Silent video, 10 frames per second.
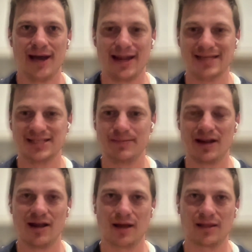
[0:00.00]
and has a
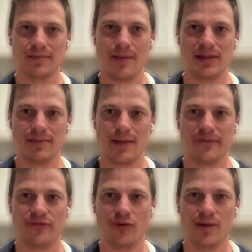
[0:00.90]
bit of luck that maybe the man
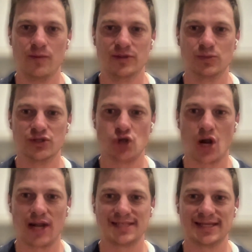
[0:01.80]
before him was
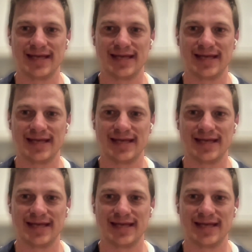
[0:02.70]
struggling to